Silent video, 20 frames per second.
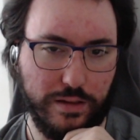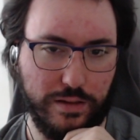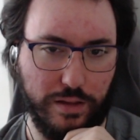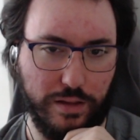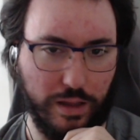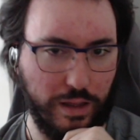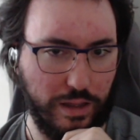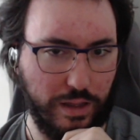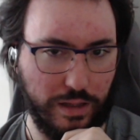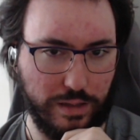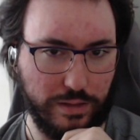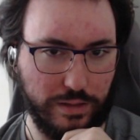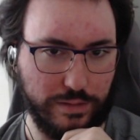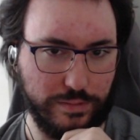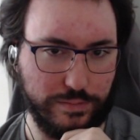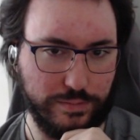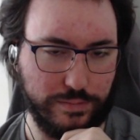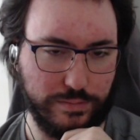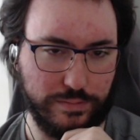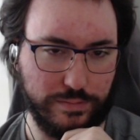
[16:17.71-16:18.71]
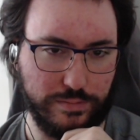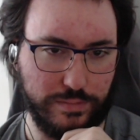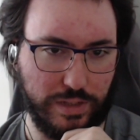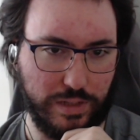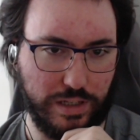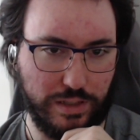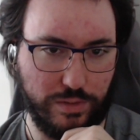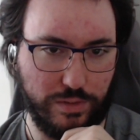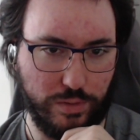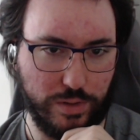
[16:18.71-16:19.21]

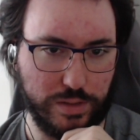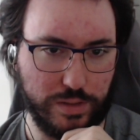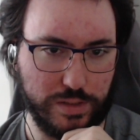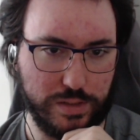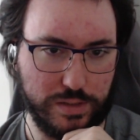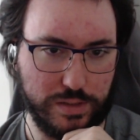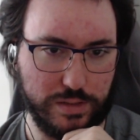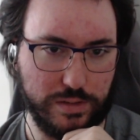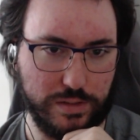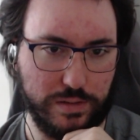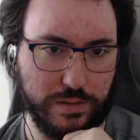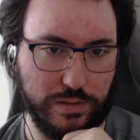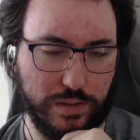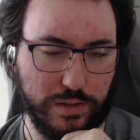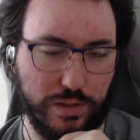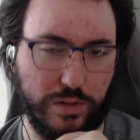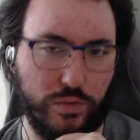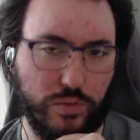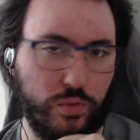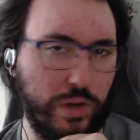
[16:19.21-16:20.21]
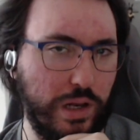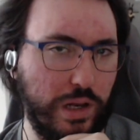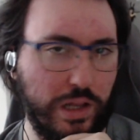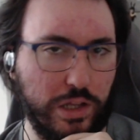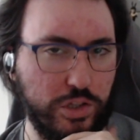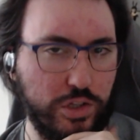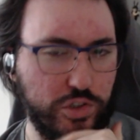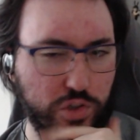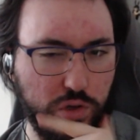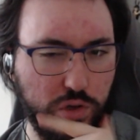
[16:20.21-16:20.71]
It was really
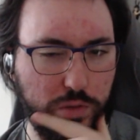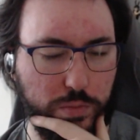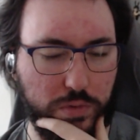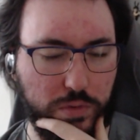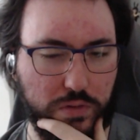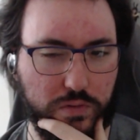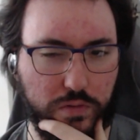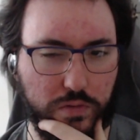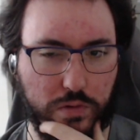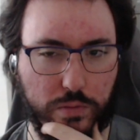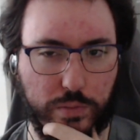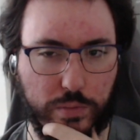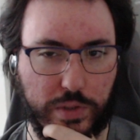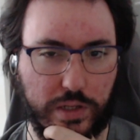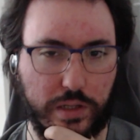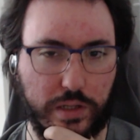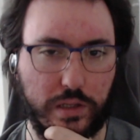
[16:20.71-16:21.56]
enjoyable for me.